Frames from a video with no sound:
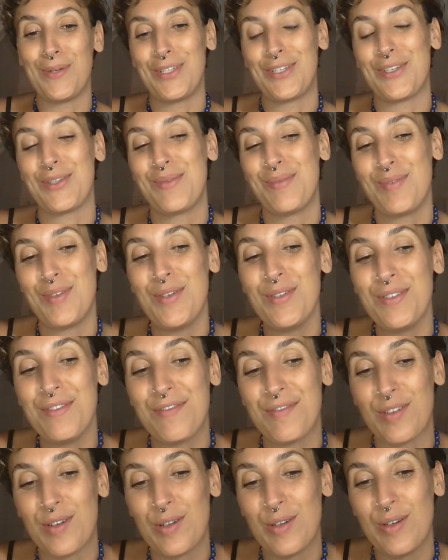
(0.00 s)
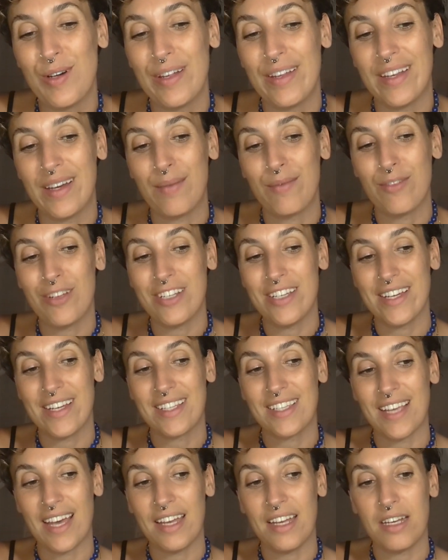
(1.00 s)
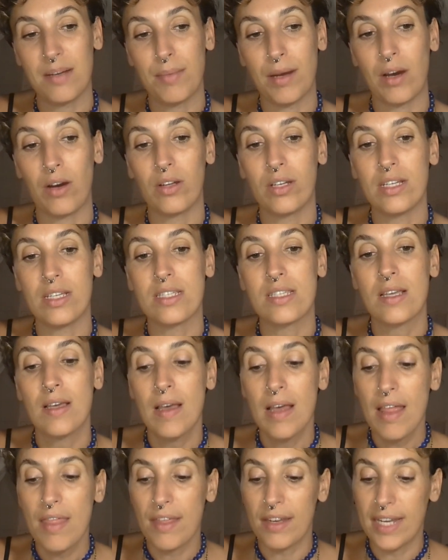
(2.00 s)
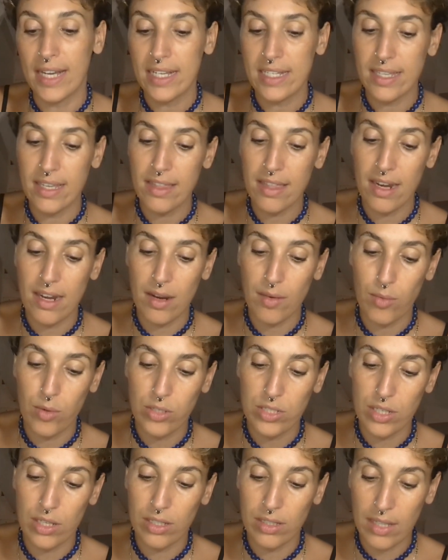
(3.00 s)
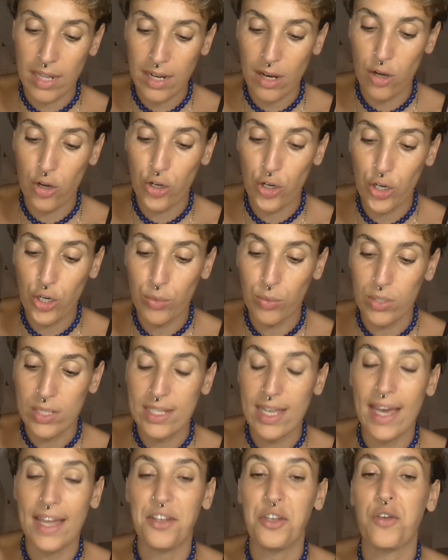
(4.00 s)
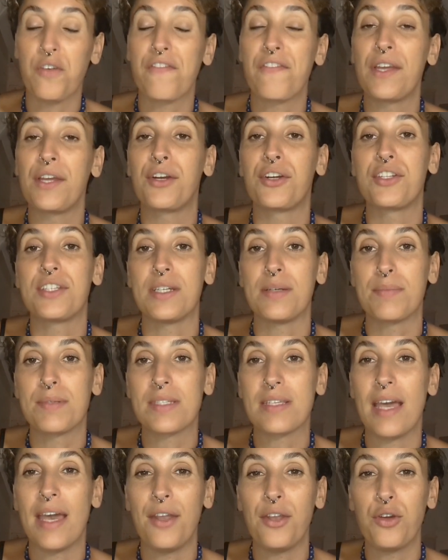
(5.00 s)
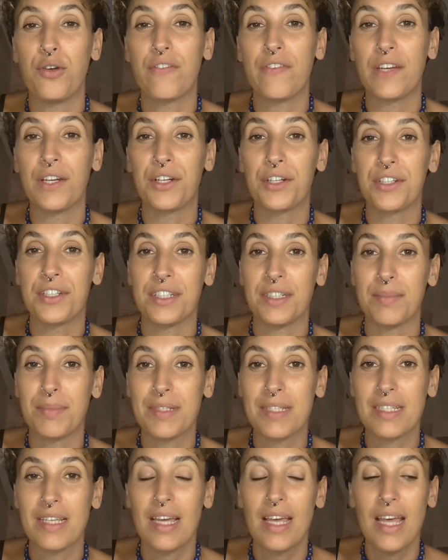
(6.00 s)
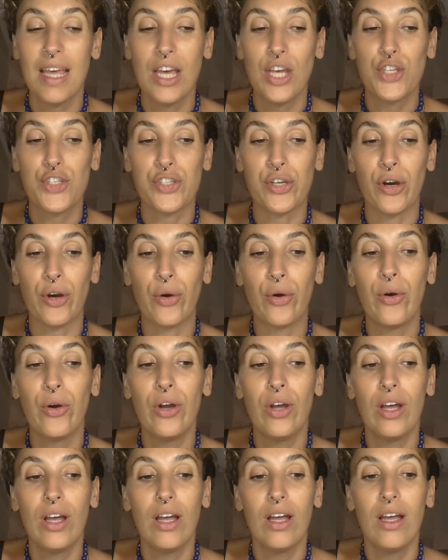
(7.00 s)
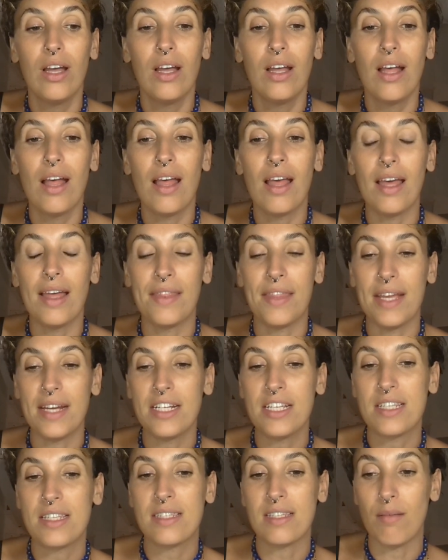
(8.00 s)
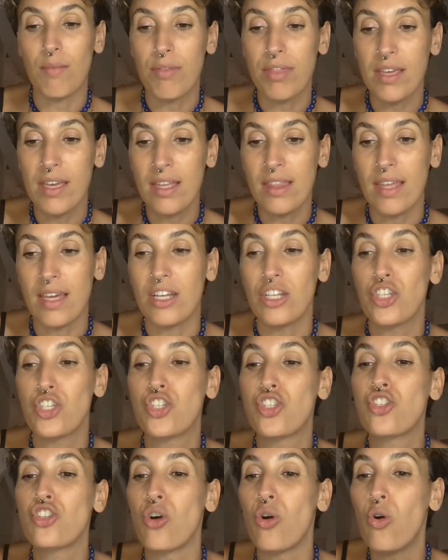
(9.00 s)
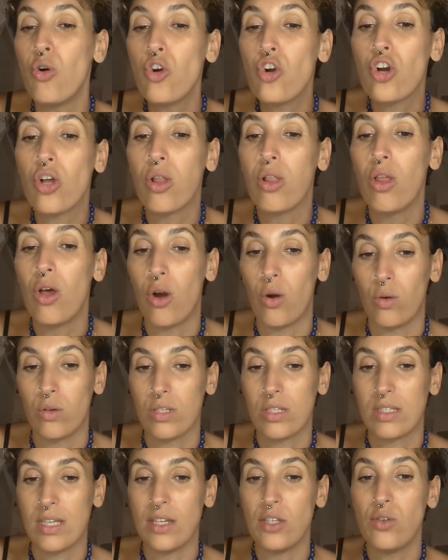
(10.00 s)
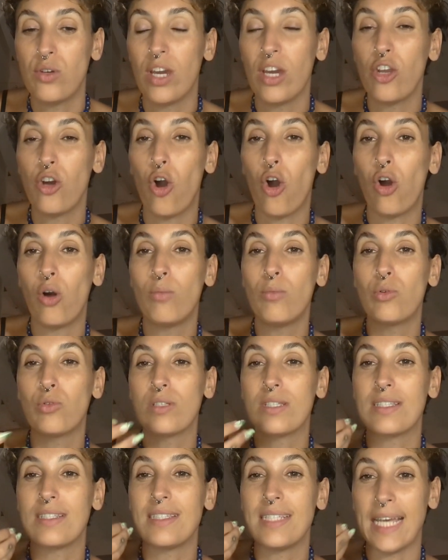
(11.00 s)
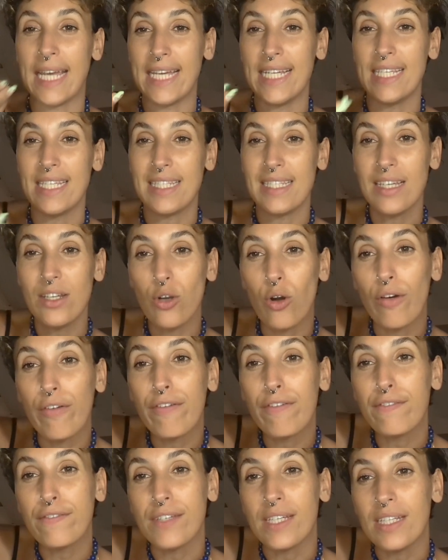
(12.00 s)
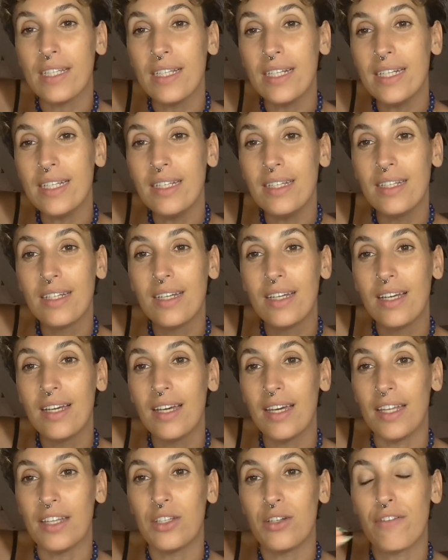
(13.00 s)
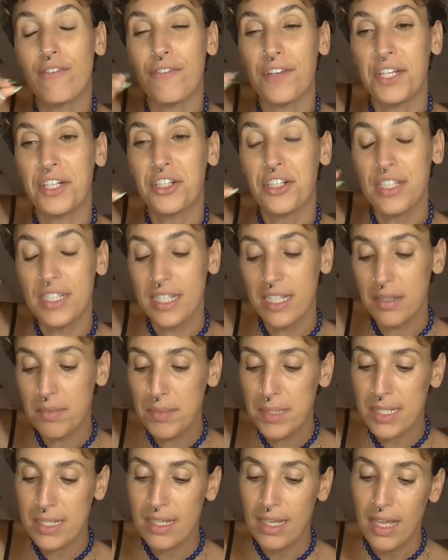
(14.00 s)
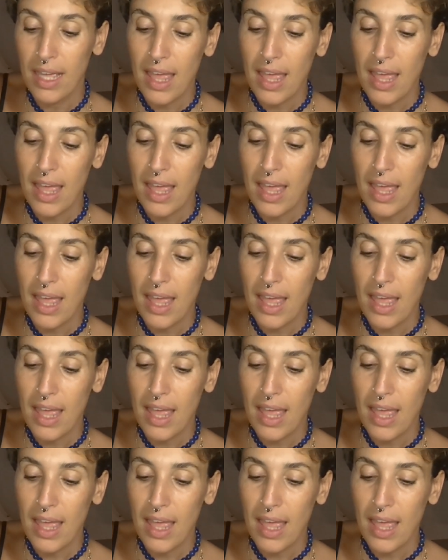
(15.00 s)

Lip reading: which is beautiful and I'm really excited about, is the next thing that I heard was at your fingertips. At your fingertips. So there's something that is so close that you can almost taste it or feel it in your fingertips,